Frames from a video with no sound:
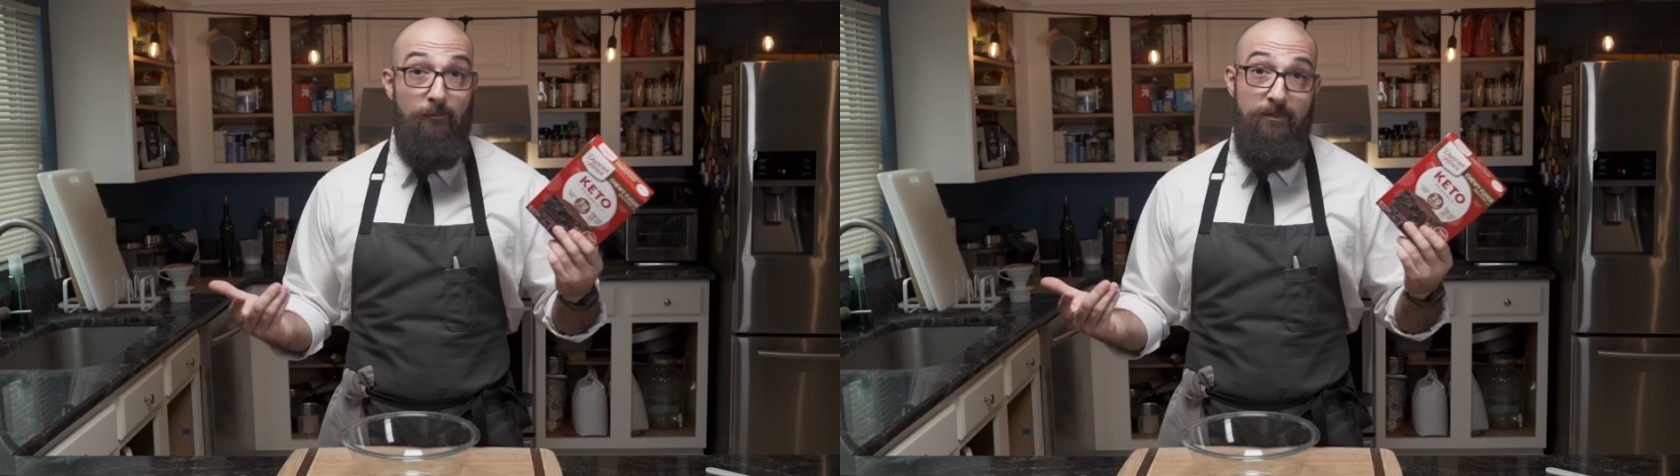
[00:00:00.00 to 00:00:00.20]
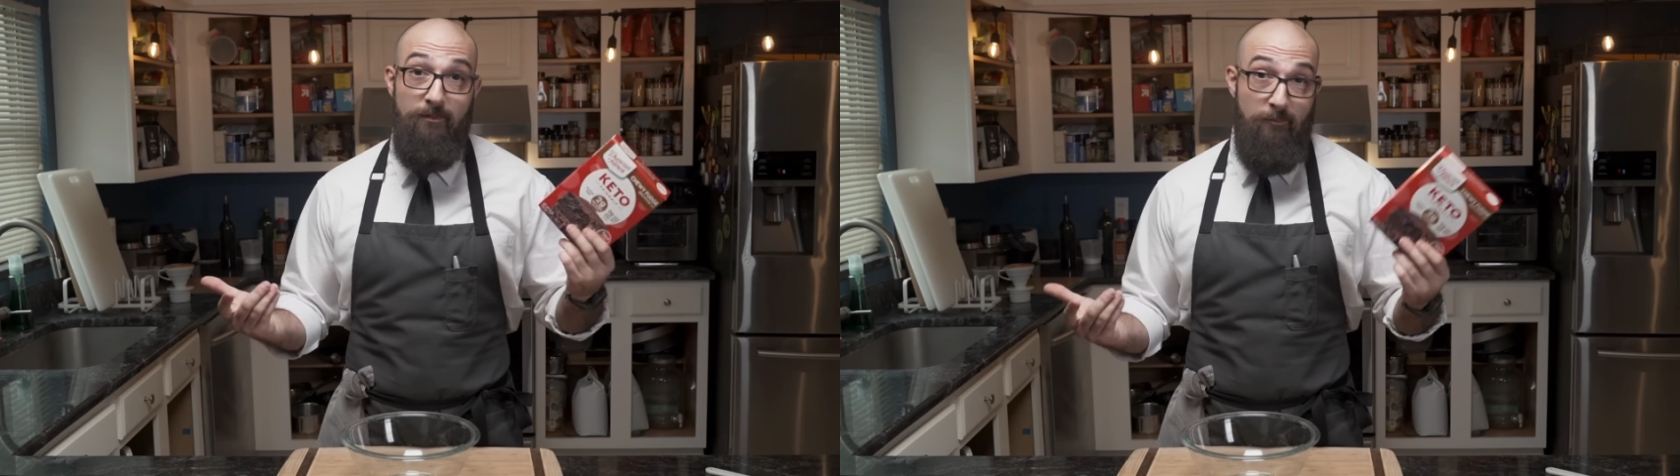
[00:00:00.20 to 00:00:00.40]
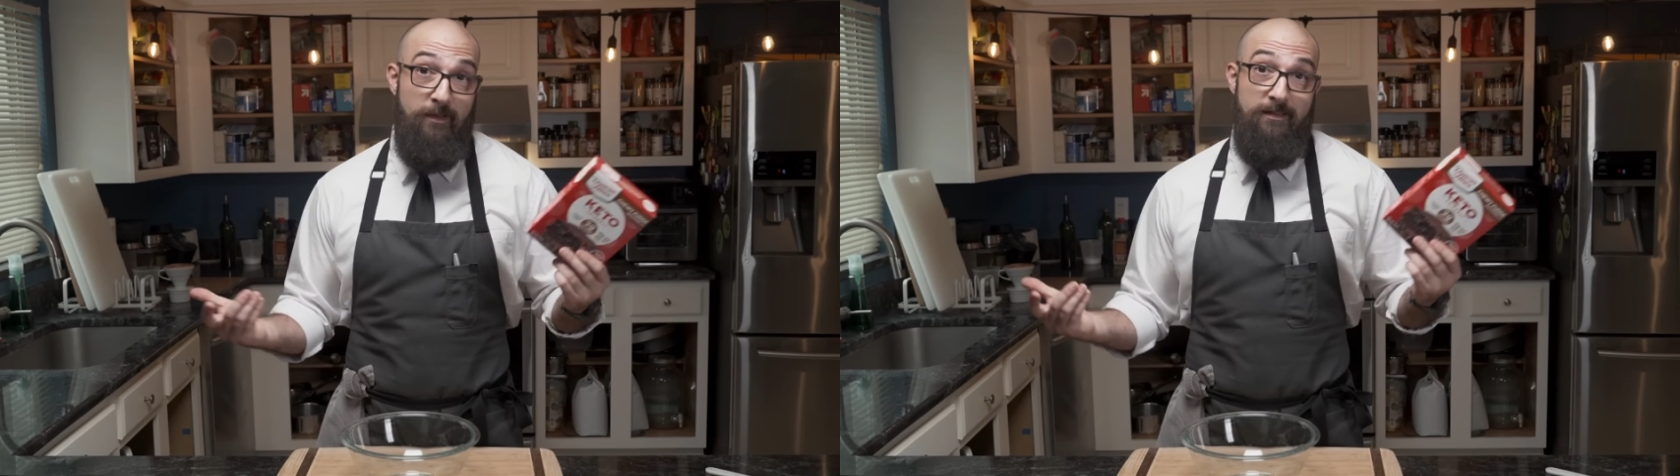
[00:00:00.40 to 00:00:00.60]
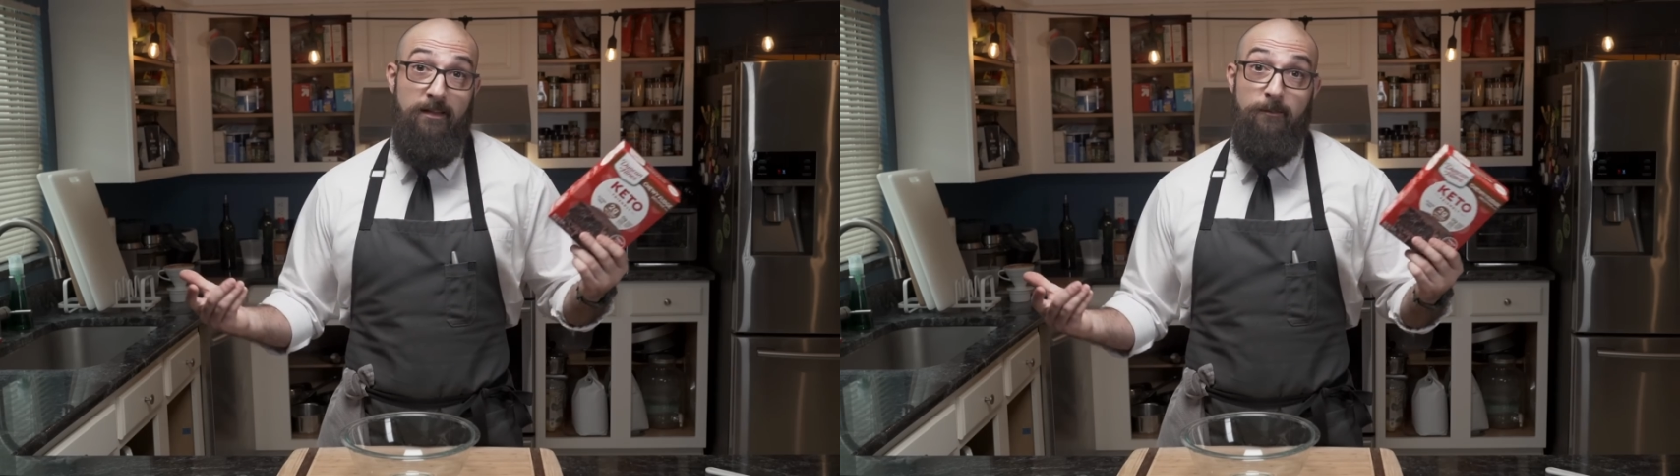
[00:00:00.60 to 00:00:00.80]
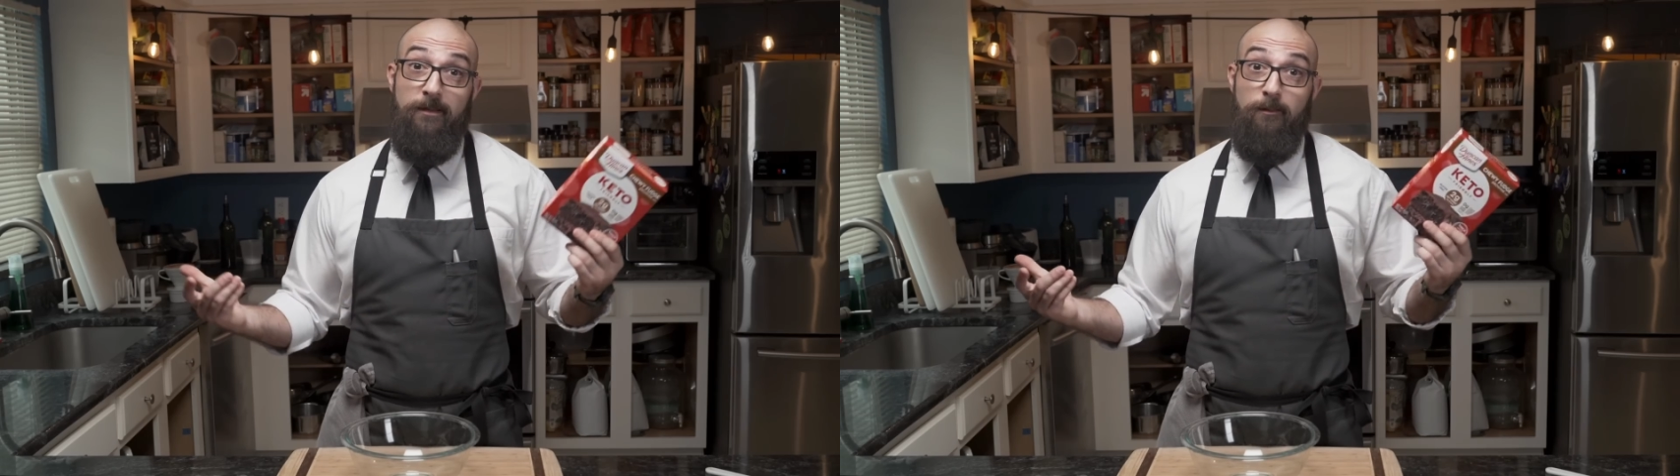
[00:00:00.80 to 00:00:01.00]
ones who know best
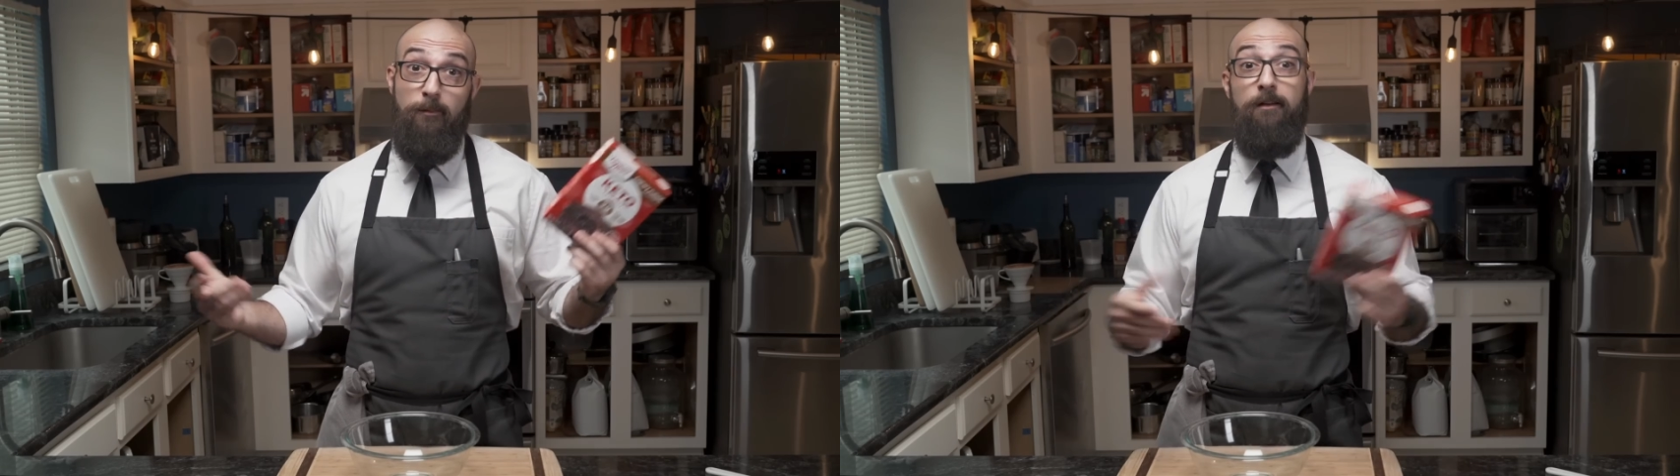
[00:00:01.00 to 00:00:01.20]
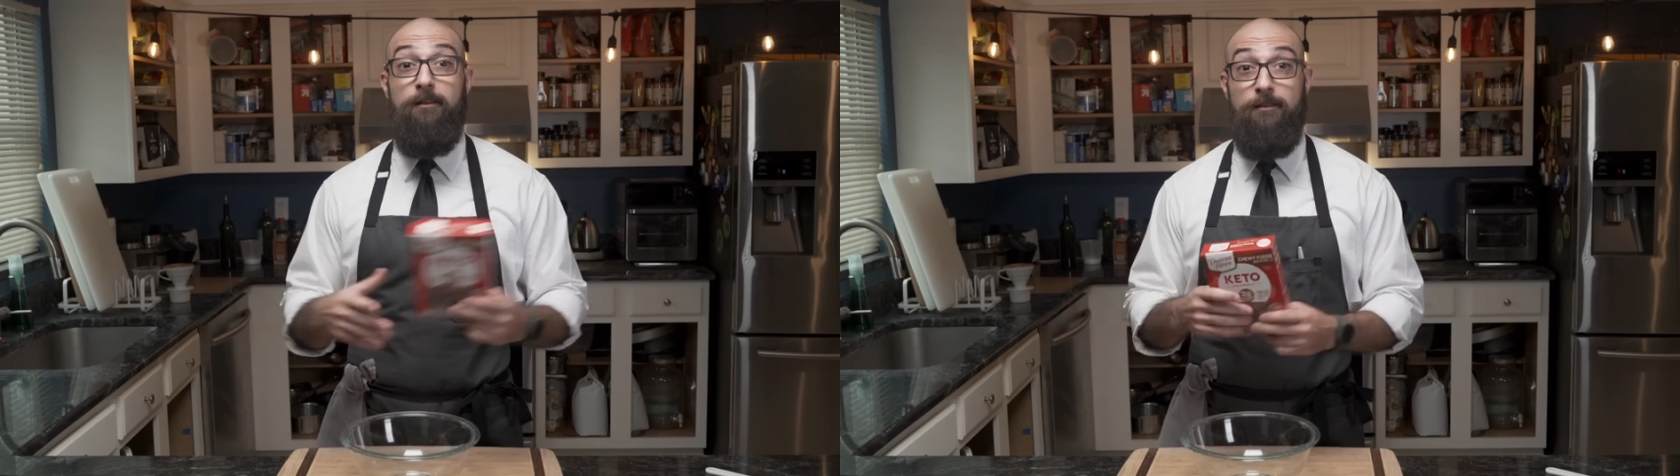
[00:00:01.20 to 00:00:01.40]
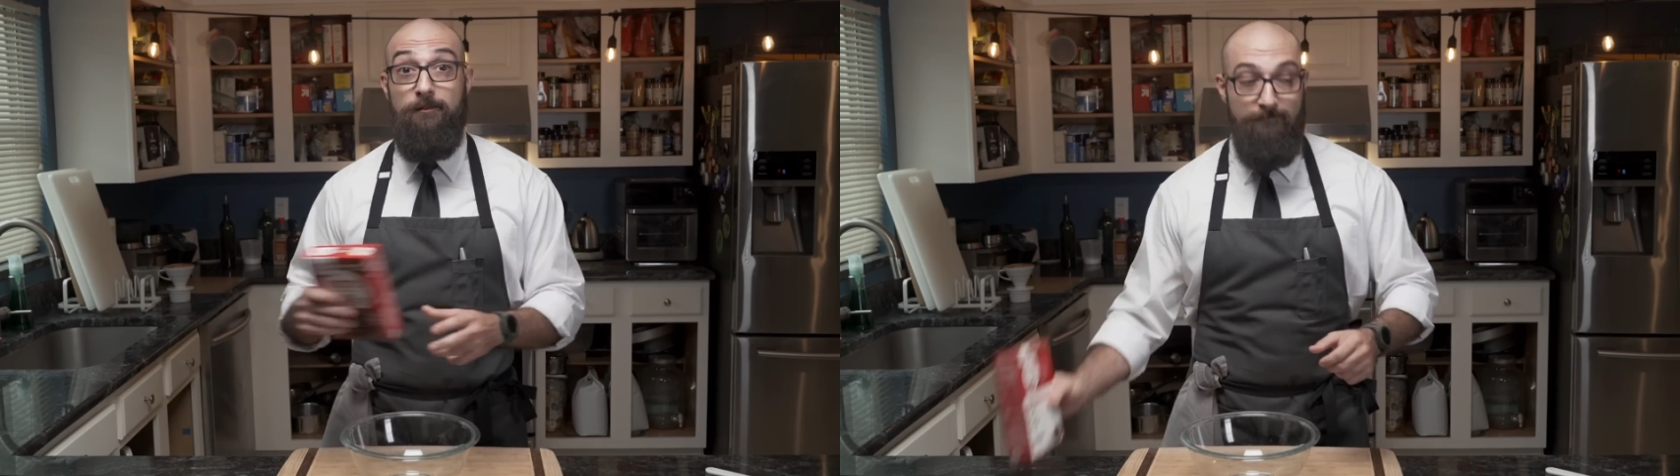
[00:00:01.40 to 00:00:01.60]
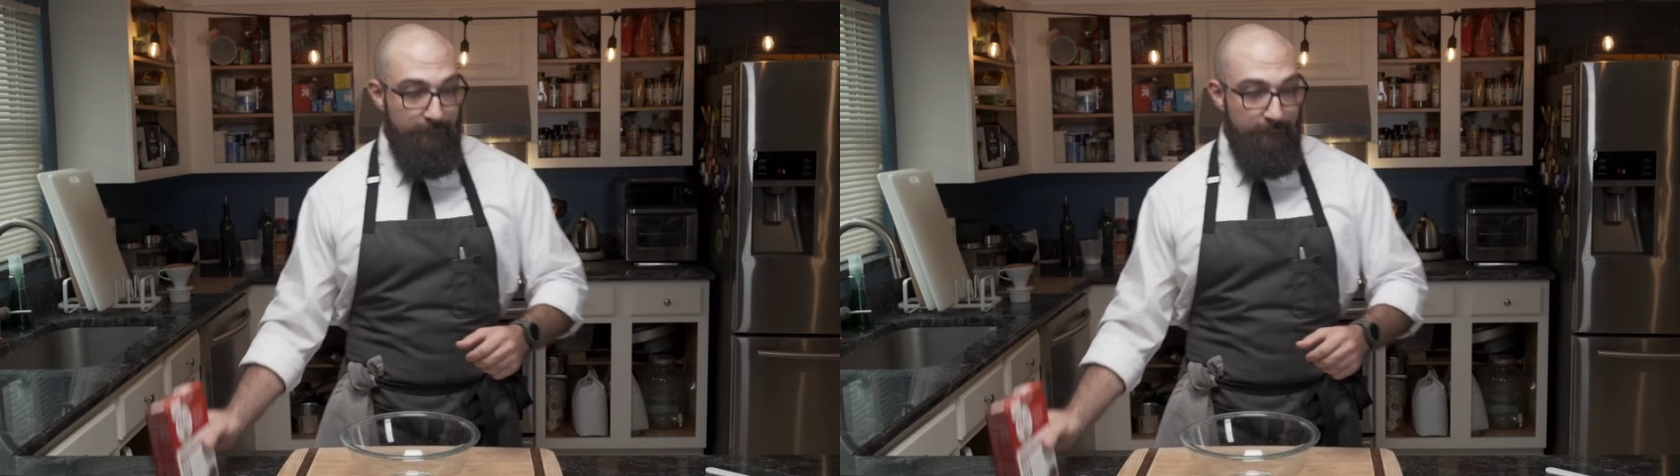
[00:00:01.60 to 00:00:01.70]
how to make the brownies.